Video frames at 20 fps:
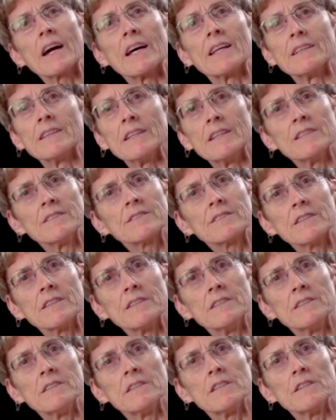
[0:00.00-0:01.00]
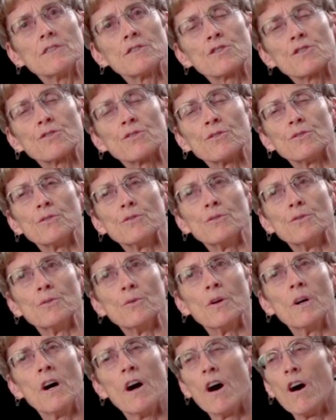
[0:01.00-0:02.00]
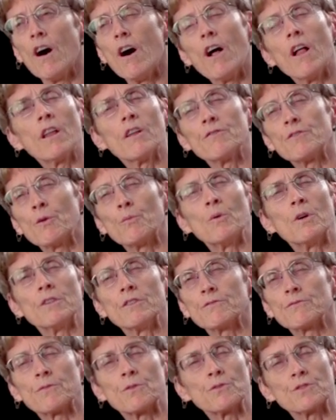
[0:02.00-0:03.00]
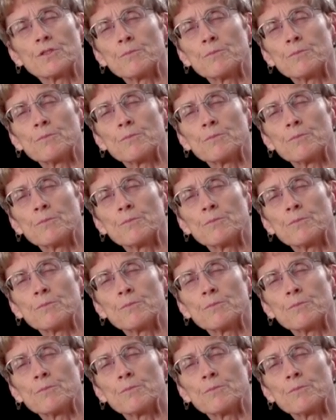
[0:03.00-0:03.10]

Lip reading: I listened to all of the wonderful